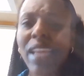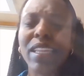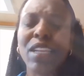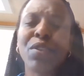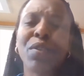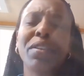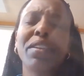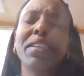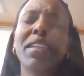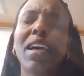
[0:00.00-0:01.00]
These are
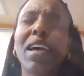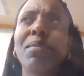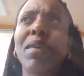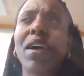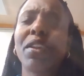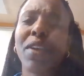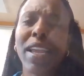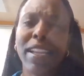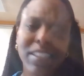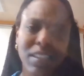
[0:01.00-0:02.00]
good other
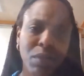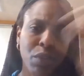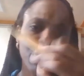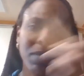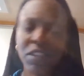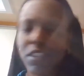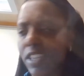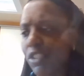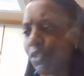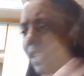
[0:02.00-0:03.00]
kind of smoke smudges
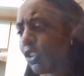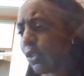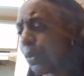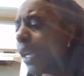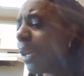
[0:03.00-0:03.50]
that you can do.